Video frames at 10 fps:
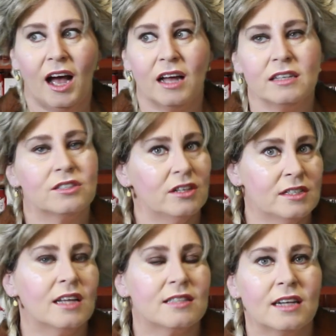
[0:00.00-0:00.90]
it
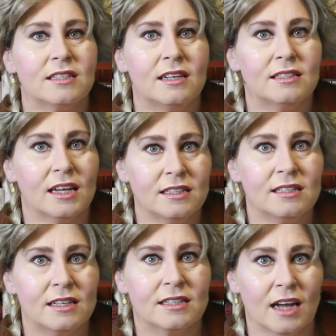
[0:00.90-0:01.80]
turns out that
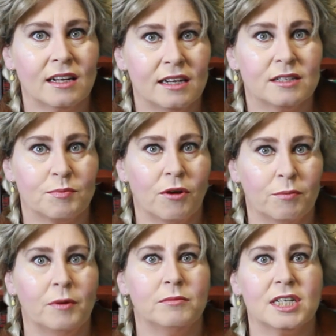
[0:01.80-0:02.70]
is exactly the
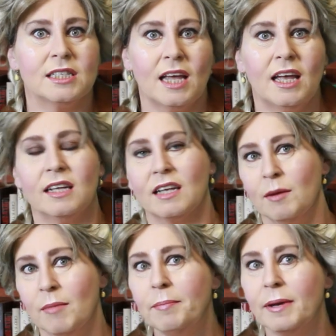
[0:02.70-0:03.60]
problems that they had
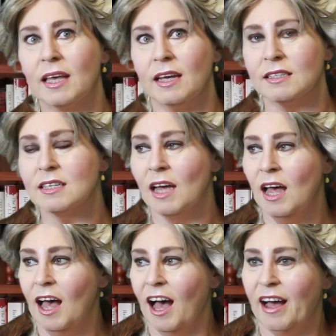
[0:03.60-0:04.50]
come up against.
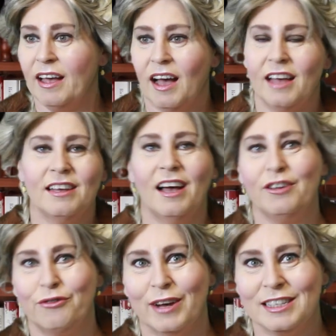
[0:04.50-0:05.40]

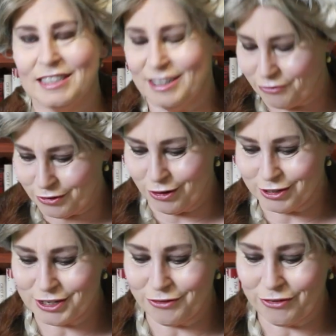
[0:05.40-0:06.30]
I find that
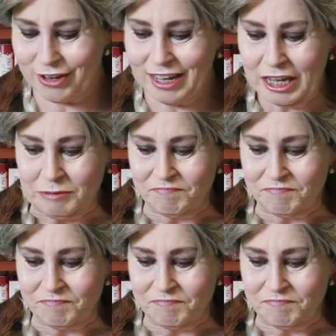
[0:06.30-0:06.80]
philosophy